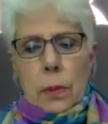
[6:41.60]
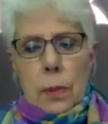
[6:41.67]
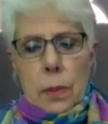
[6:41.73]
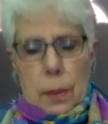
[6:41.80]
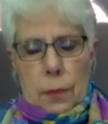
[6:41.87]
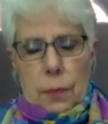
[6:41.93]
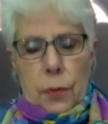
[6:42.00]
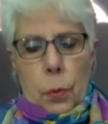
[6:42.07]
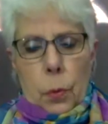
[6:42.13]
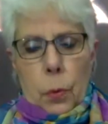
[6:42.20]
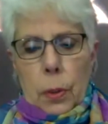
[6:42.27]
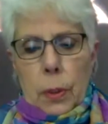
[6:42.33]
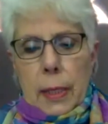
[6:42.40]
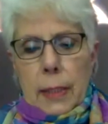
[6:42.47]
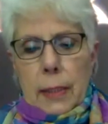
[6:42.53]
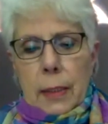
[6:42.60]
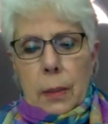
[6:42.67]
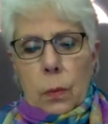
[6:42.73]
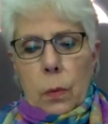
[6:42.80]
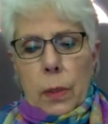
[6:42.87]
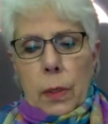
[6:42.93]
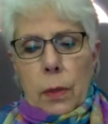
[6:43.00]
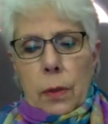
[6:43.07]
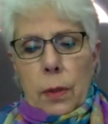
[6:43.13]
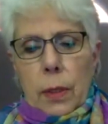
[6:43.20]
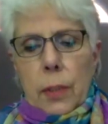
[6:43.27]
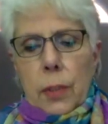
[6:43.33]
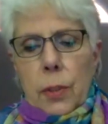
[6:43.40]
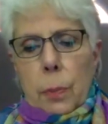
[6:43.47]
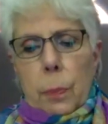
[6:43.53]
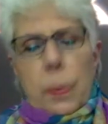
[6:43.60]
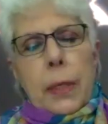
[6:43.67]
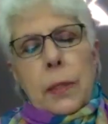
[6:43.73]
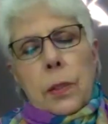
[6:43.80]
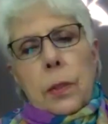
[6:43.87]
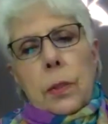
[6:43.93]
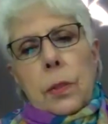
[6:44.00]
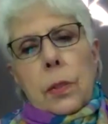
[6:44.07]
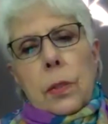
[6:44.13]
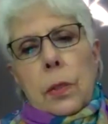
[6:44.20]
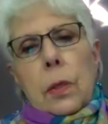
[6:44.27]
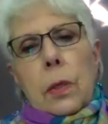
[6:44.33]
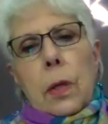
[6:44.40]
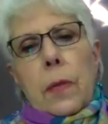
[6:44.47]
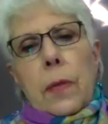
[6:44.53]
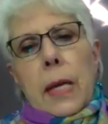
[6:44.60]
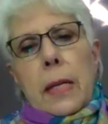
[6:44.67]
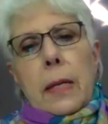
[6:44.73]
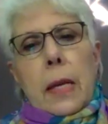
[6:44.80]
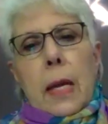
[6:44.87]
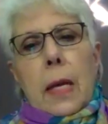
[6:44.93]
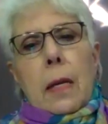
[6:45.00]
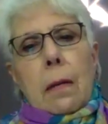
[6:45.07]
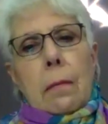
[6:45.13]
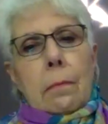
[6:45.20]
if you were elected, what do you think is your biggest concern on that day?